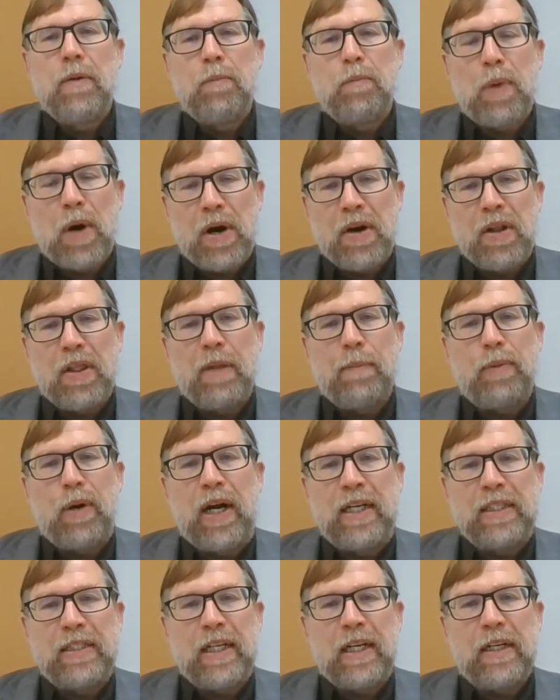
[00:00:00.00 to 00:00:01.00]
part of the
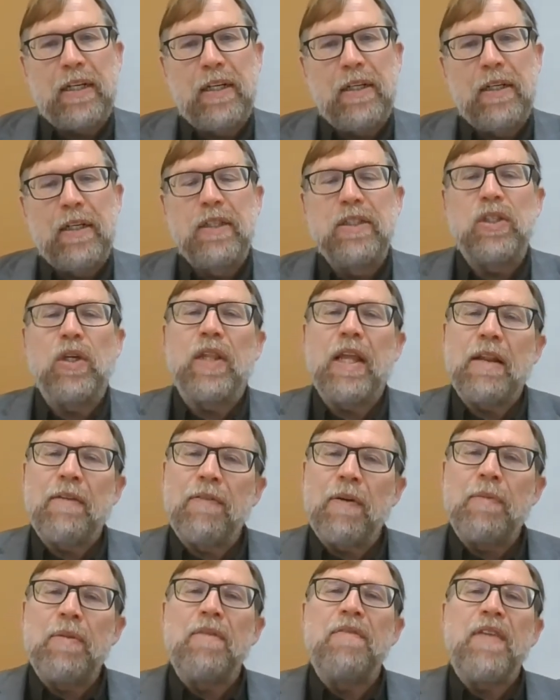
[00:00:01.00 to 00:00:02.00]
project. So that
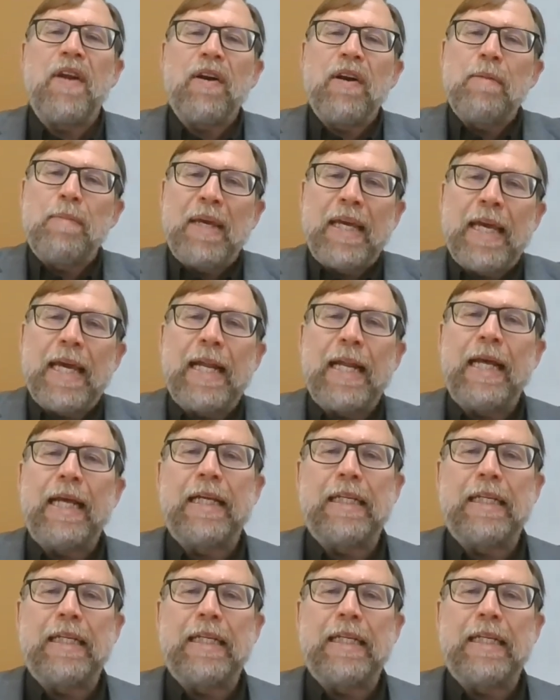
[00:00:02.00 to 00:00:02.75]
from the very beginning,